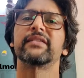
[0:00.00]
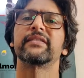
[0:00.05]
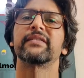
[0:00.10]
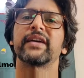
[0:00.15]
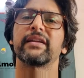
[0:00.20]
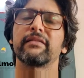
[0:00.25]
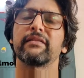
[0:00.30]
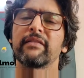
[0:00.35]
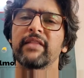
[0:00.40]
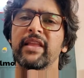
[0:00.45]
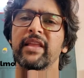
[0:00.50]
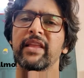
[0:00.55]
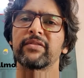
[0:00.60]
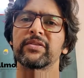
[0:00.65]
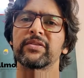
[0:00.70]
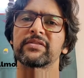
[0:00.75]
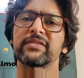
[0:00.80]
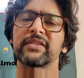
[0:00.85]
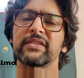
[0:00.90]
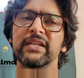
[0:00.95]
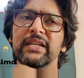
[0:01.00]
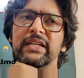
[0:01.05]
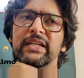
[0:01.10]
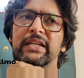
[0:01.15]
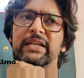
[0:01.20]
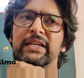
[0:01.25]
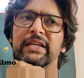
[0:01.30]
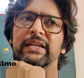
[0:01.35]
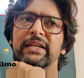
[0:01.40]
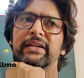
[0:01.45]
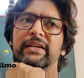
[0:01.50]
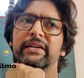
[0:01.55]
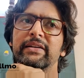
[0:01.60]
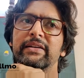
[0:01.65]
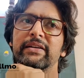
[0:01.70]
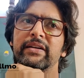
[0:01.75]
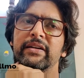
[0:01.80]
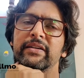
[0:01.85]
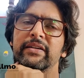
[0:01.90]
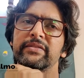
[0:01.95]
Right? There was
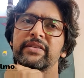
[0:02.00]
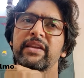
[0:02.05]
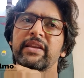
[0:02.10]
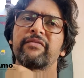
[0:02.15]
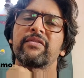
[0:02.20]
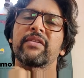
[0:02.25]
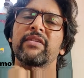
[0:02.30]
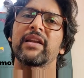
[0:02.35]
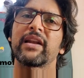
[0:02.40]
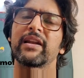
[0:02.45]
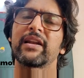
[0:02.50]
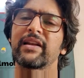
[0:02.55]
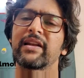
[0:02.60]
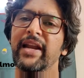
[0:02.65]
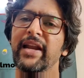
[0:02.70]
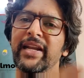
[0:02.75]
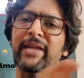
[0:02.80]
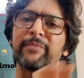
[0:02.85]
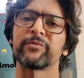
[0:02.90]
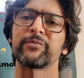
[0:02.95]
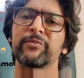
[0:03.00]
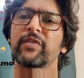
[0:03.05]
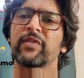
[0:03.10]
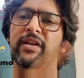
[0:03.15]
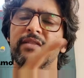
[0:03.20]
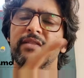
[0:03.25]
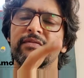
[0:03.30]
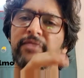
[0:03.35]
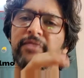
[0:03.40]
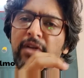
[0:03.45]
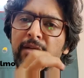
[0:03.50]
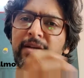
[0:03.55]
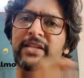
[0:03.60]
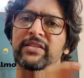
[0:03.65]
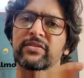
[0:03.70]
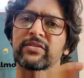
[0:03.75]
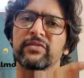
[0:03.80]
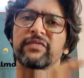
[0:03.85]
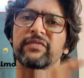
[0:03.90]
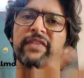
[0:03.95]
several attempts from
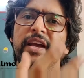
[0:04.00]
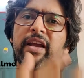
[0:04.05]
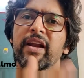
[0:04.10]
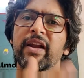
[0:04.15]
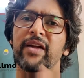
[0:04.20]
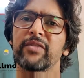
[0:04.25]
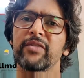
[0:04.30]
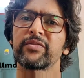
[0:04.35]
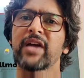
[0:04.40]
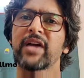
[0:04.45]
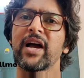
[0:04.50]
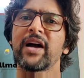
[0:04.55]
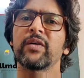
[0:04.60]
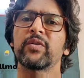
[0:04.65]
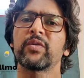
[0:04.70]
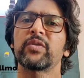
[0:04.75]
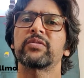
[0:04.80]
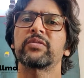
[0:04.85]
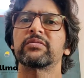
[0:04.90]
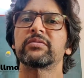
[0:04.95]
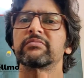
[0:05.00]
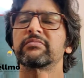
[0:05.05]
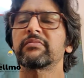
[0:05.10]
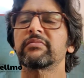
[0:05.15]
us to figure out how,